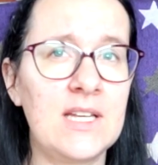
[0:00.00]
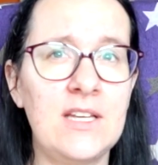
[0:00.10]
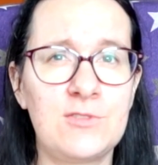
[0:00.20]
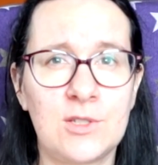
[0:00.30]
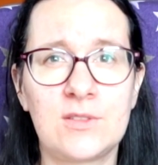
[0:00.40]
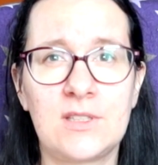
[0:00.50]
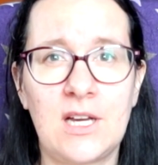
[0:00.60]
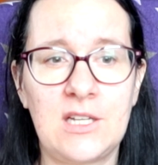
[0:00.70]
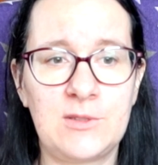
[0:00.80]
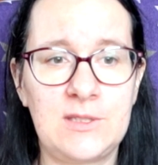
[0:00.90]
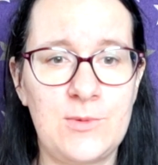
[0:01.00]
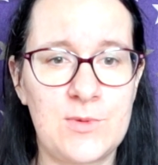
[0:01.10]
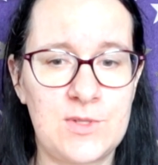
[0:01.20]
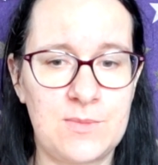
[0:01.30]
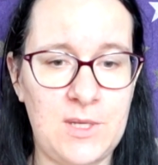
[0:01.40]
if not, I will
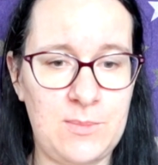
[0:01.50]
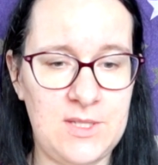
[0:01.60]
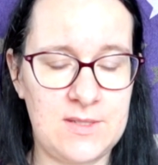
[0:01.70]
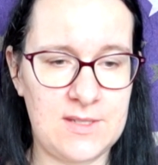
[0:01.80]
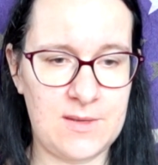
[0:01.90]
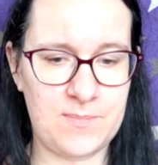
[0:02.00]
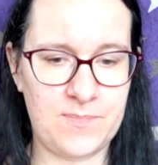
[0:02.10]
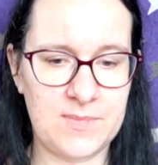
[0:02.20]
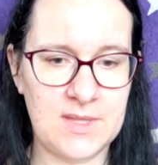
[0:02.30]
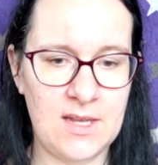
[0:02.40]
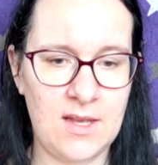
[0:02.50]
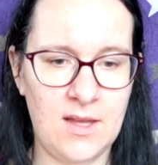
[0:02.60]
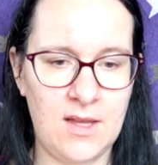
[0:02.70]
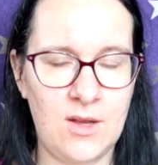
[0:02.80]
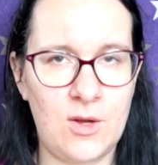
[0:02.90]
use maybe some
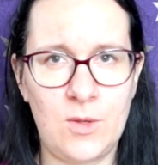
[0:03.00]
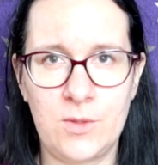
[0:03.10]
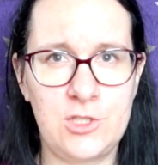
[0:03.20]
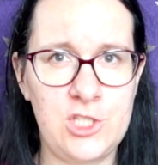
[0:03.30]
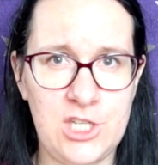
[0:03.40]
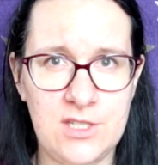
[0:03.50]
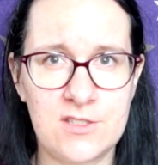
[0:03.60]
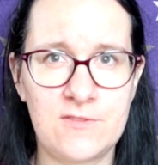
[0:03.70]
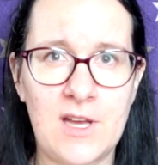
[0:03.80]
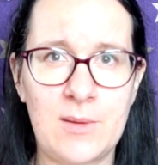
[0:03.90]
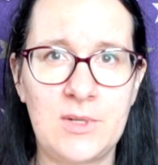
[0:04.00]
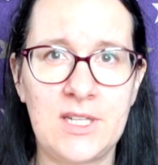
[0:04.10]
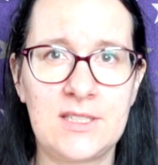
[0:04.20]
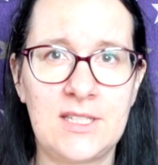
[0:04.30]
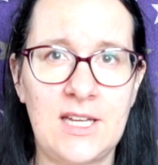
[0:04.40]
old jeans
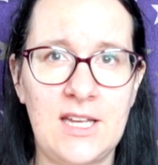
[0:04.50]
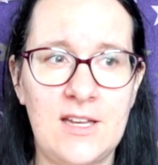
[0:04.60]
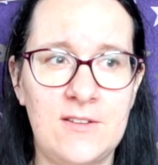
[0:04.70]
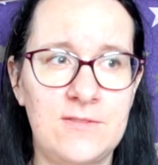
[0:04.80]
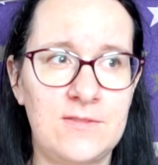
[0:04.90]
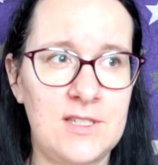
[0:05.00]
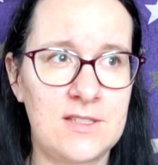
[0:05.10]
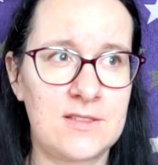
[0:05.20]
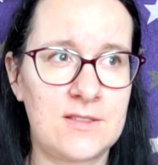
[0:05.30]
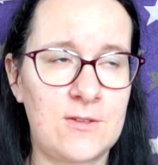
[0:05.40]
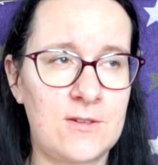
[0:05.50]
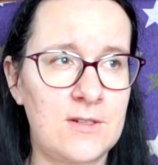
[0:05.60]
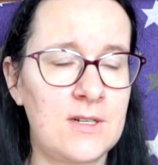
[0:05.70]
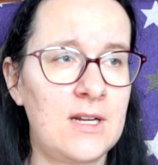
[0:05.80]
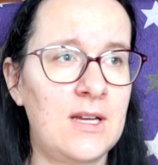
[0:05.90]
fabric that I have in
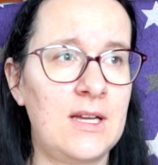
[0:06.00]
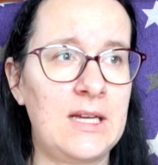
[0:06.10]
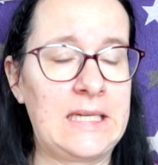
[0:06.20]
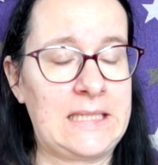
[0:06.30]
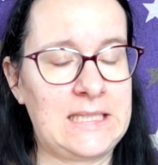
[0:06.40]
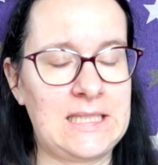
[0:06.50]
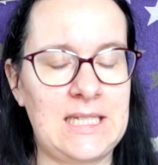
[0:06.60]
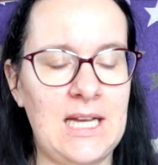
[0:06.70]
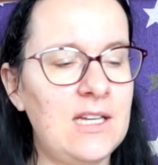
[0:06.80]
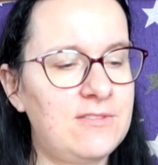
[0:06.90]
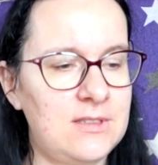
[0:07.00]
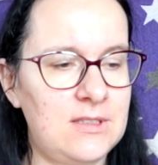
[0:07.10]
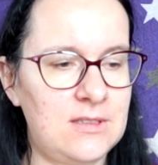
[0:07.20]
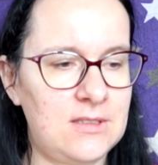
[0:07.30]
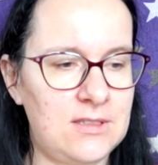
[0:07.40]
store. I have a
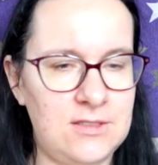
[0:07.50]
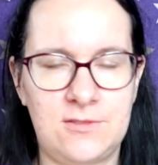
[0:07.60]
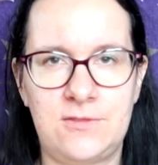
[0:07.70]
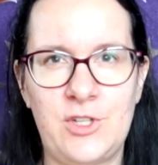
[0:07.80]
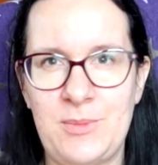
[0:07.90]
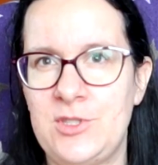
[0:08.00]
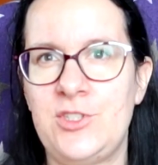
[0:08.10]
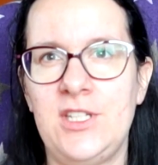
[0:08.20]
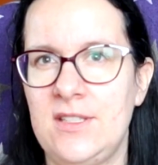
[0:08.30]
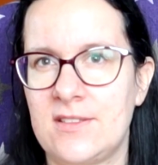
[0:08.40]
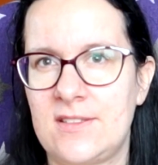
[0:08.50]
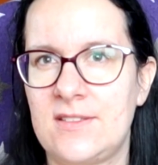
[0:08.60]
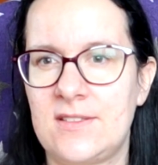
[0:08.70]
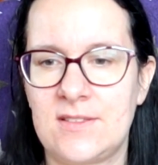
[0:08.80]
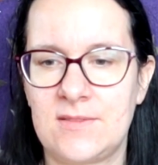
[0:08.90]
lot of ripped
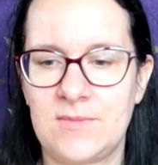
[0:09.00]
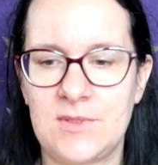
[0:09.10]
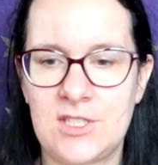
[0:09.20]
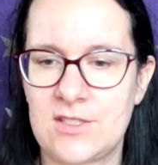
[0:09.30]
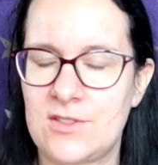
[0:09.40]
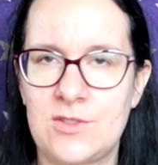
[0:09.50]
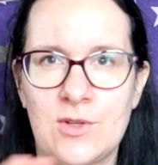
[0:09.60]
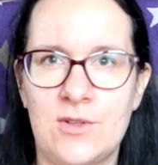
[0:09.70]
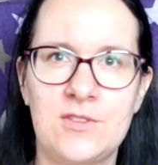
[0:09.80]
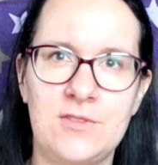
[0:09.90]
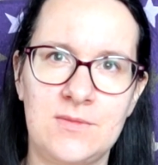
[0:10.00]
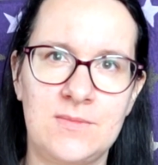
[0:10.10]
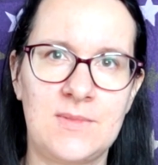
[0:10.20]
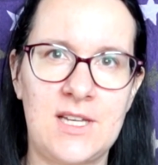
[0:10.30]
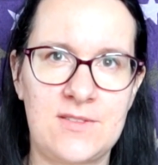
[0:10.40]
jeans just stored
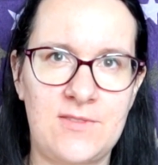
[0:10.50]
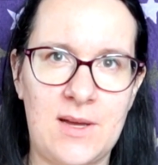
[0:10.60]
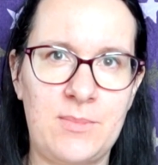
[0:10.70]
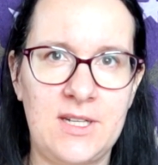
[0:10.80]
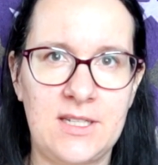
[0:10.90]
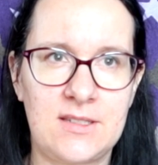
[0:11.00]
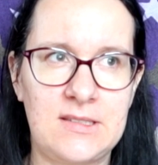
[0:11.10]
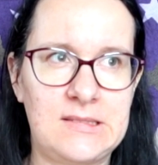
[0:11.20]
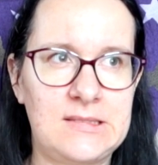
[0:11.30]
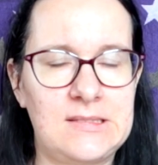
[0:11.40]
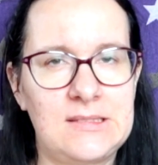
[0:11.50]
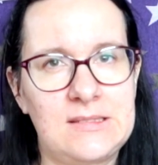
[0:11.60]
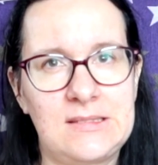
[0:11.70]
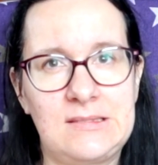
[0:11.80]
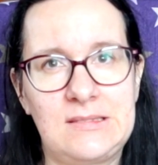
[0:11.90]
as fabric
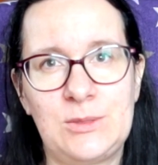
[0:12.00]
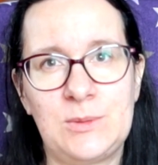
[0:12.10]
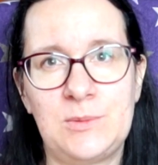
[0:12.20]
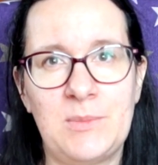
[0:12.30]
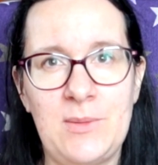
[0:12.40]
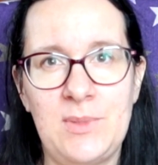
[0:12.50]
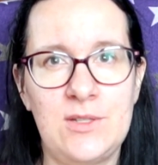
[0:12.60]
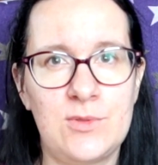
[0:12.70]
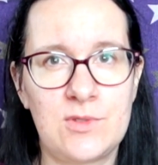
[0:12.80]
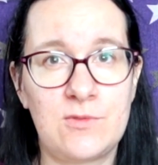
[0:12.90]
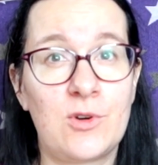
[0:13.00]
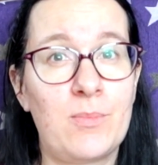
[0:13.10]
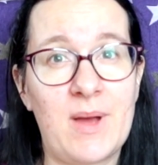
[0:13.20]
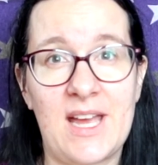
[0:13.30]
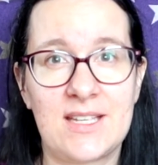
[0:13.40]
to maybe use for
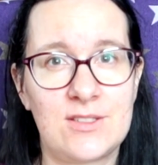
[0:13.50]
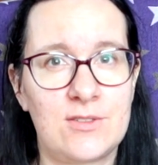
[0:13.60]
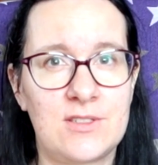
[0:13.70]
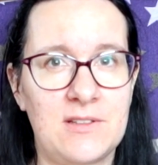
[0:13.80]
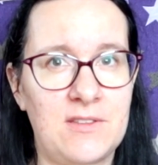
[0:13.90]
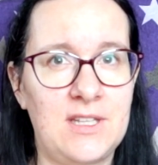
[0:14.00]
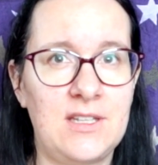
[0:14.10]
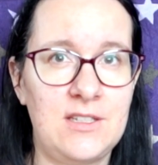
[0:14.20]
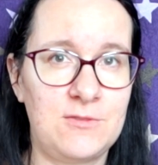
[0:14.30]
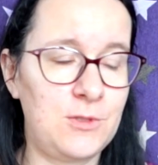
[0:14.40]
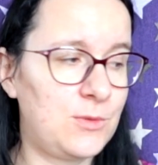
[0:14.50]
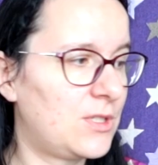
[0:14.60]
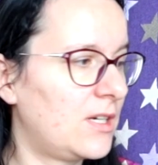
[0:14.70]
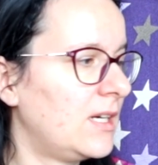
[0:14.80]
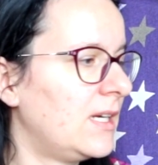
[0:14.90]
bags or something in the future.